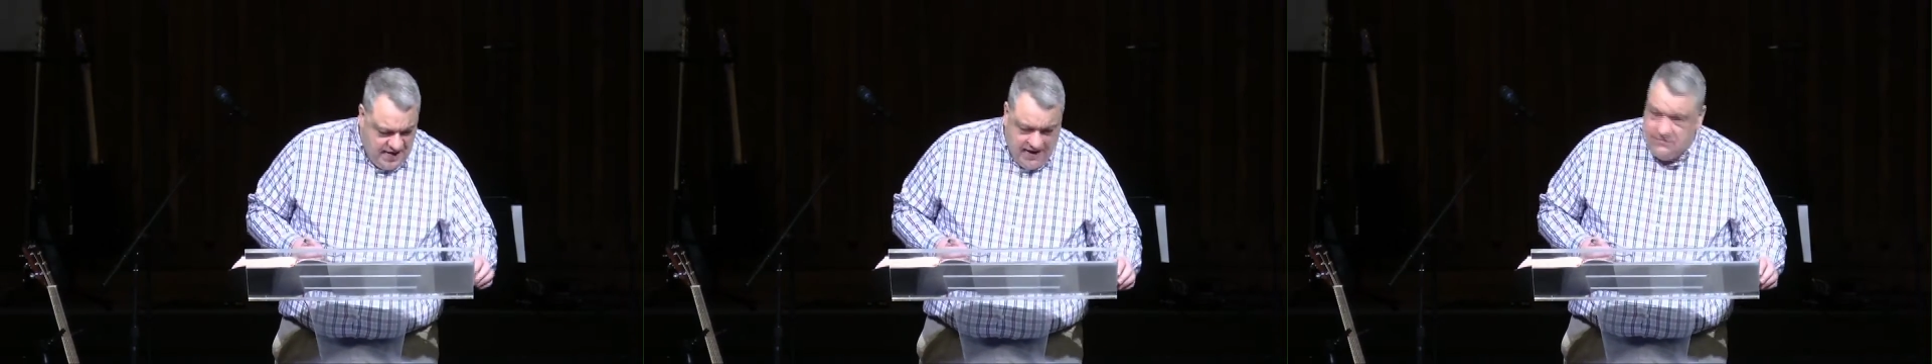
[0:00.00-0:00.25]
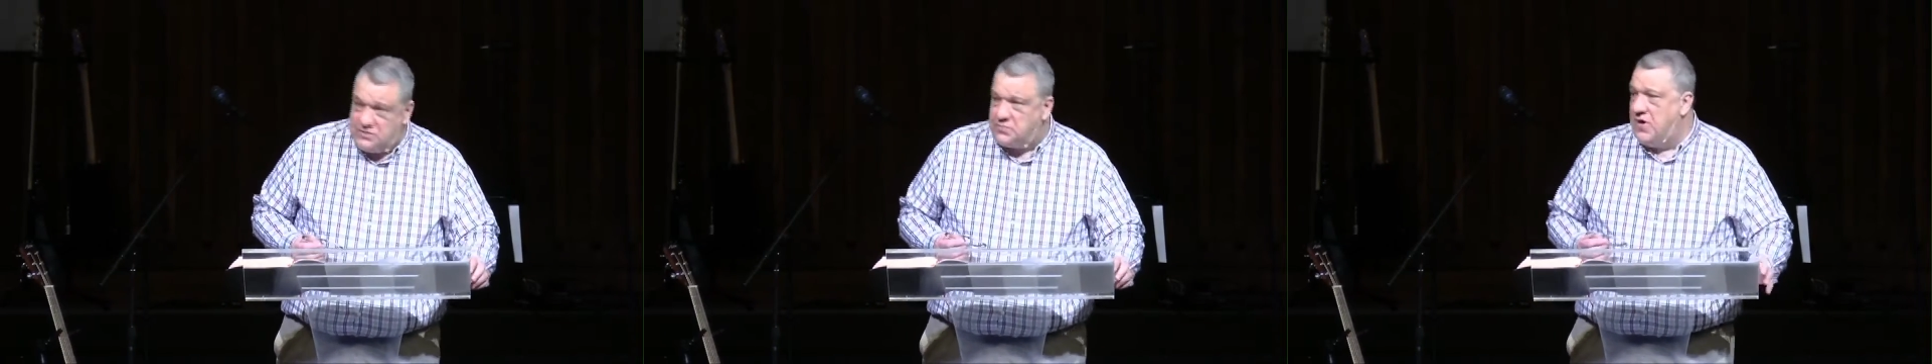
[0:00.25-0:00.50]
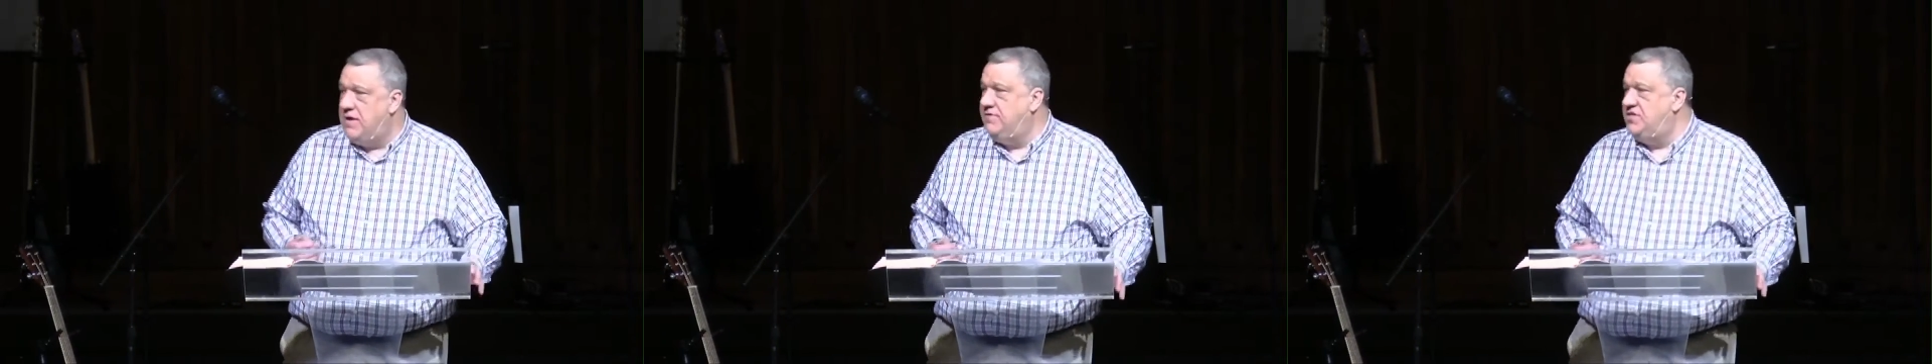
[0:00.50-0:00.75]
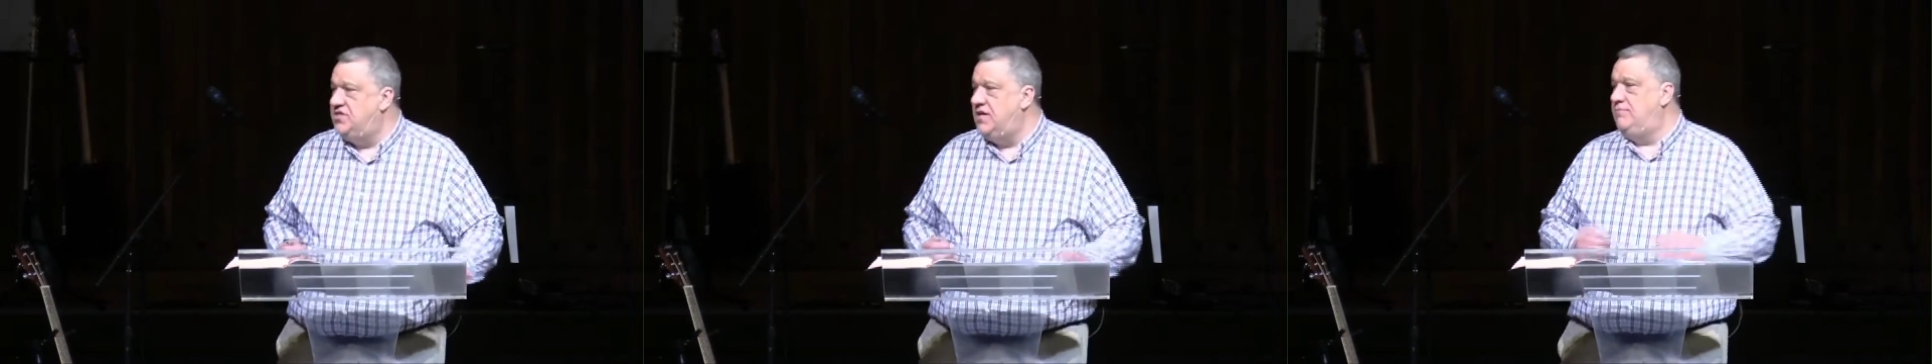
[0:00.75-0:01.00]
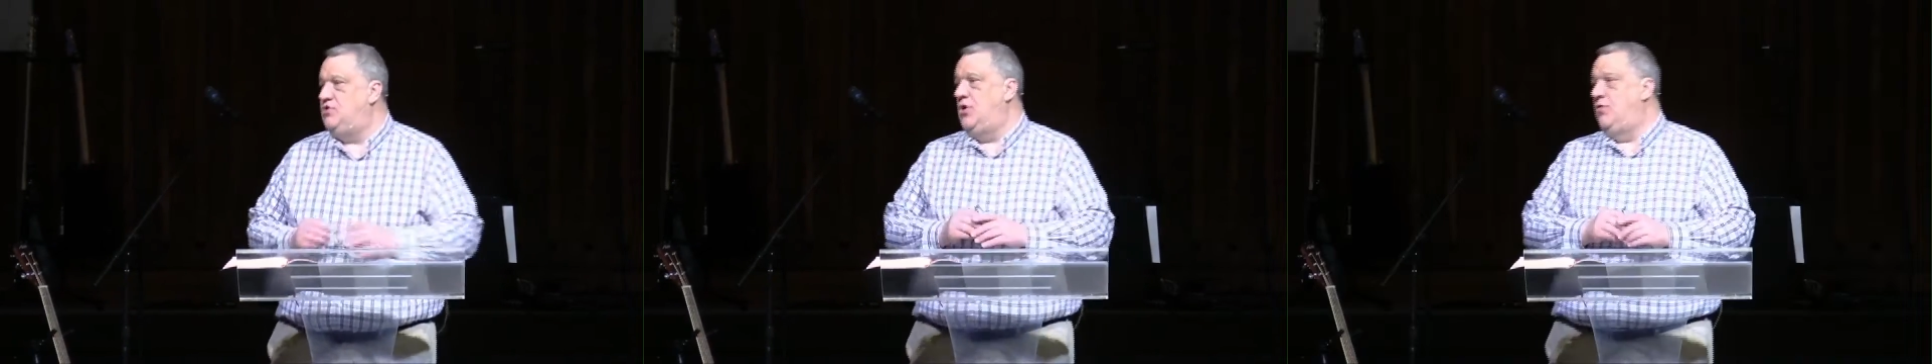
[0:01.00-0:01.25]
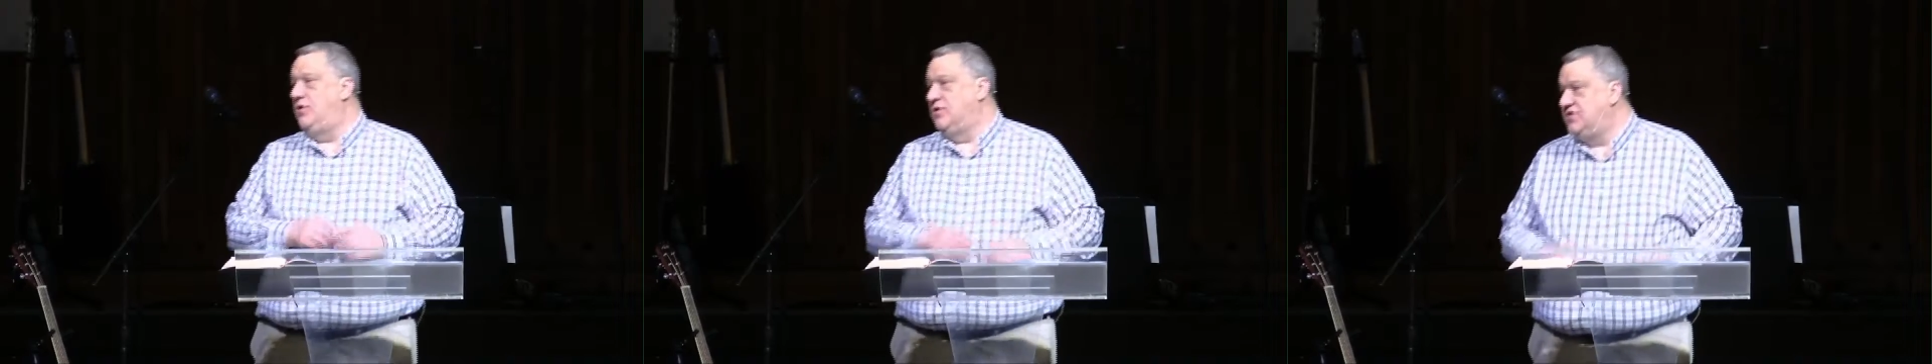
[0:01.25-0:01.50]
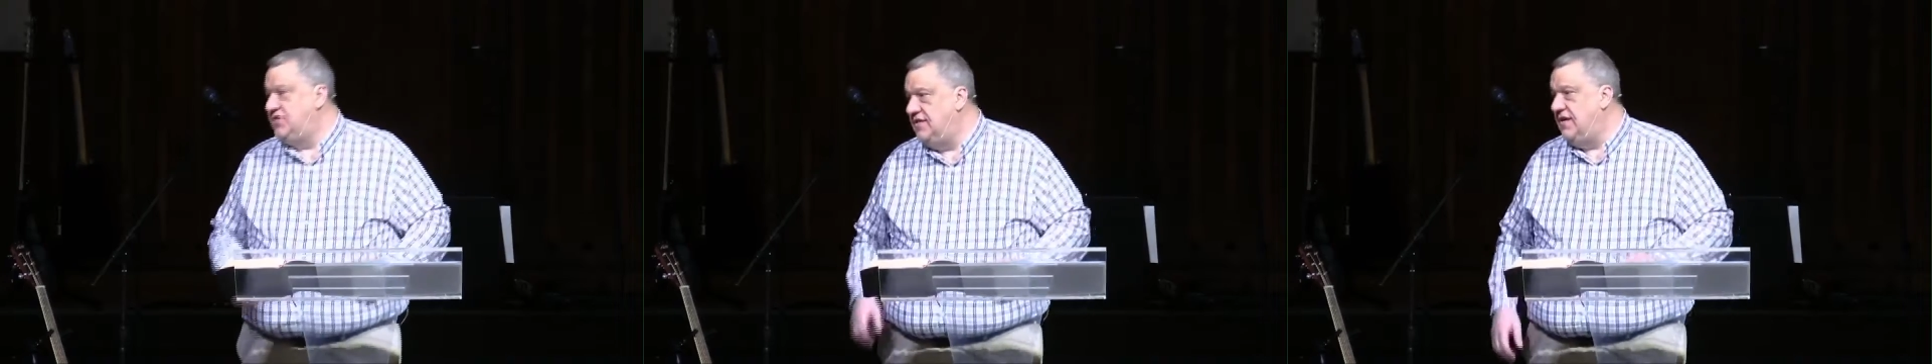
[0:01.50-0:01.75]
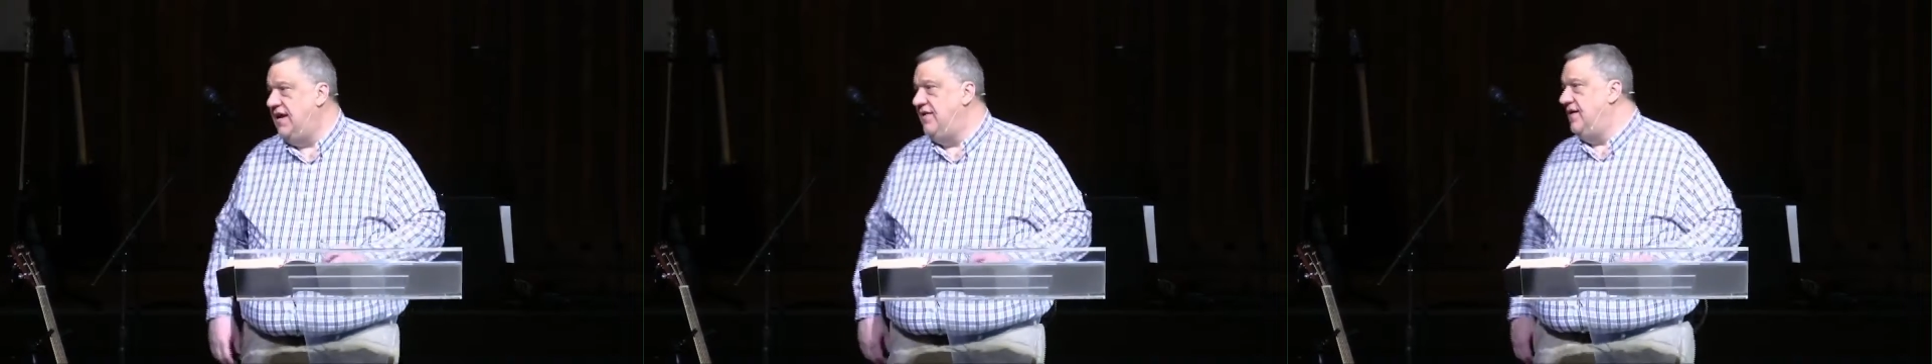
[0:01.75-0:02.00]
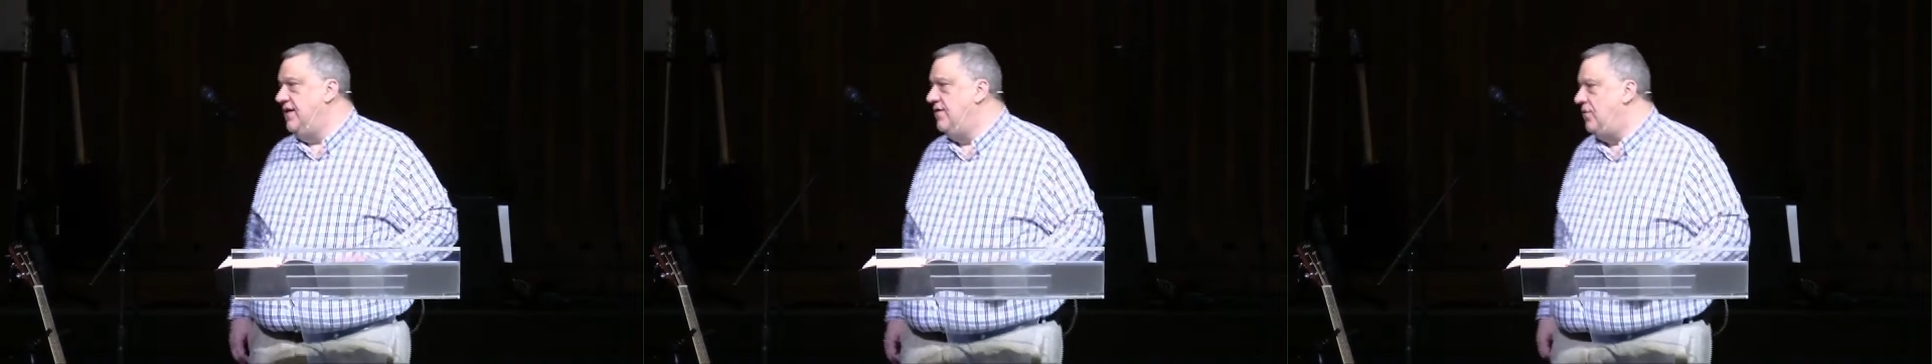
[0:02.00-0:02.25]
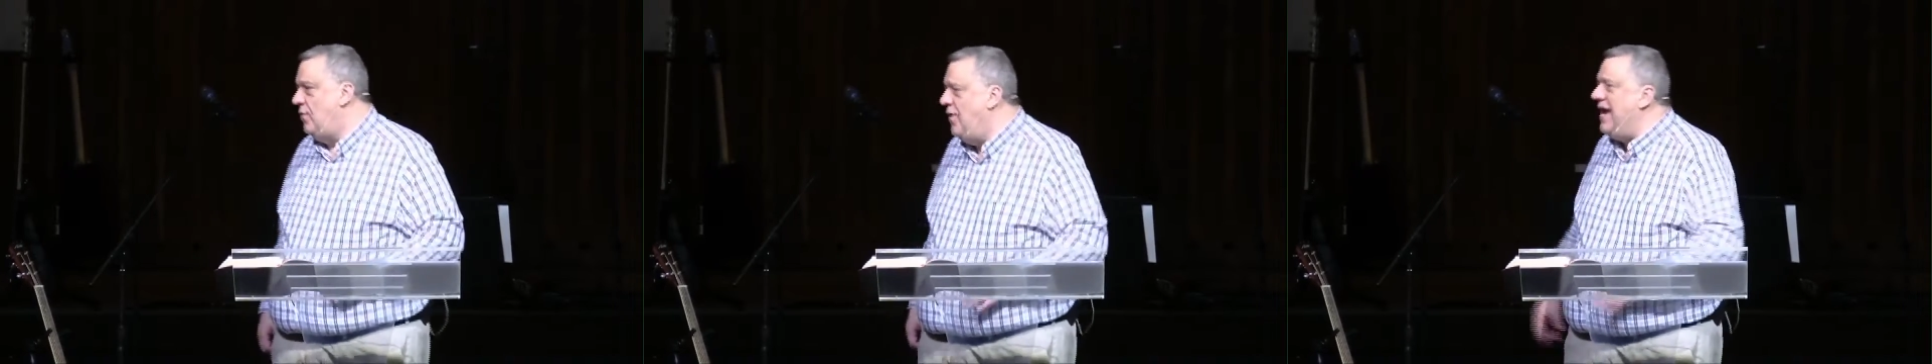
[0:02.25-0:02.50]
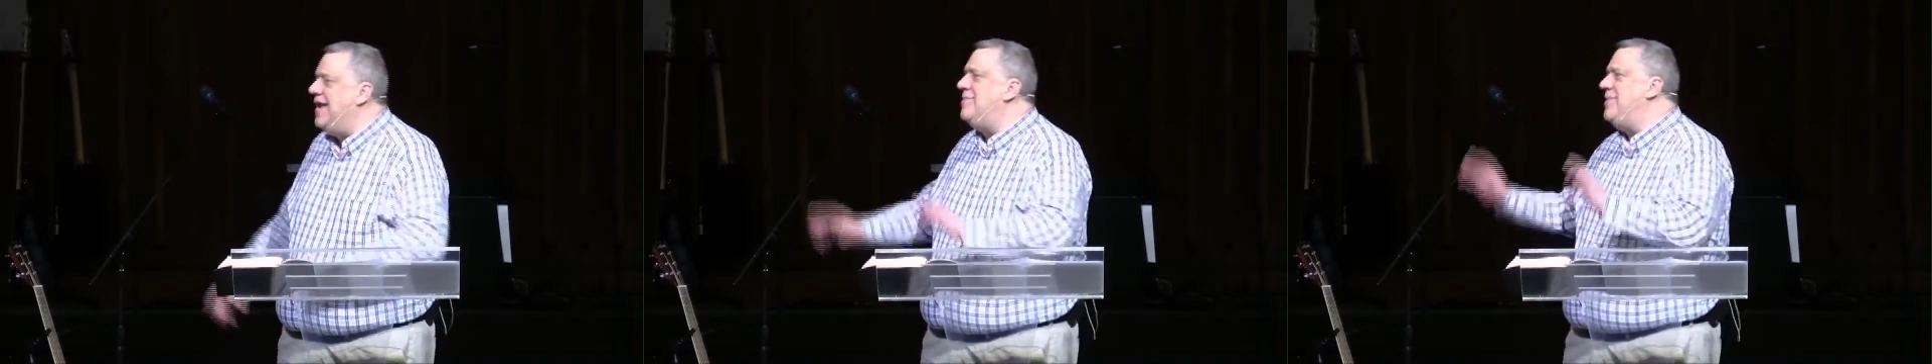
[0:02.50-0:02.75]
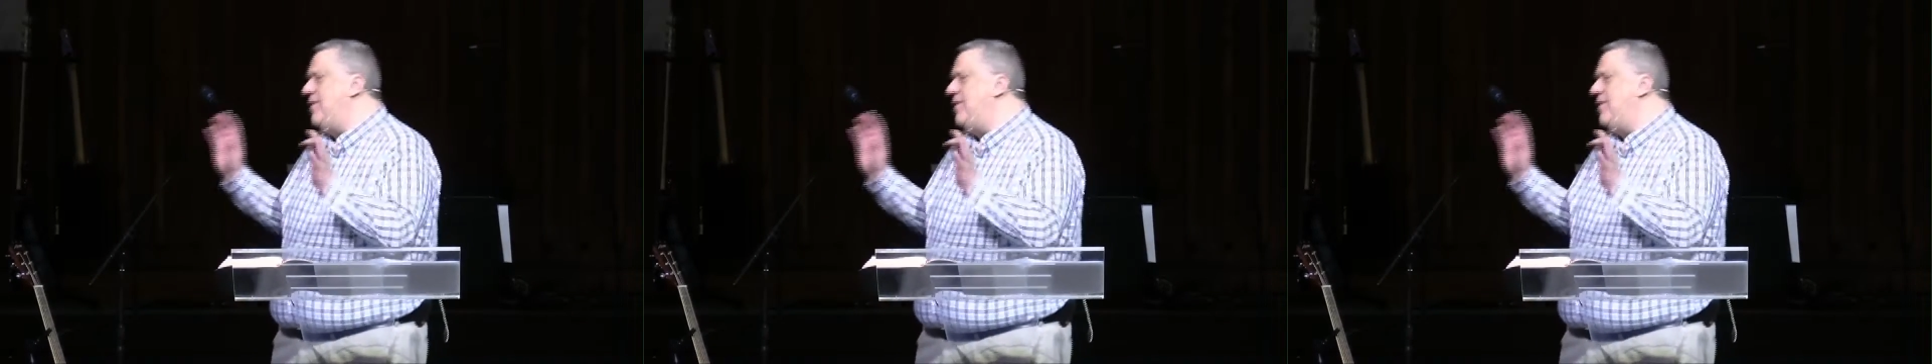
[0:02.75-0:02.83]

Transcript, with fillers: There was probably some joker sitting down there going, wait a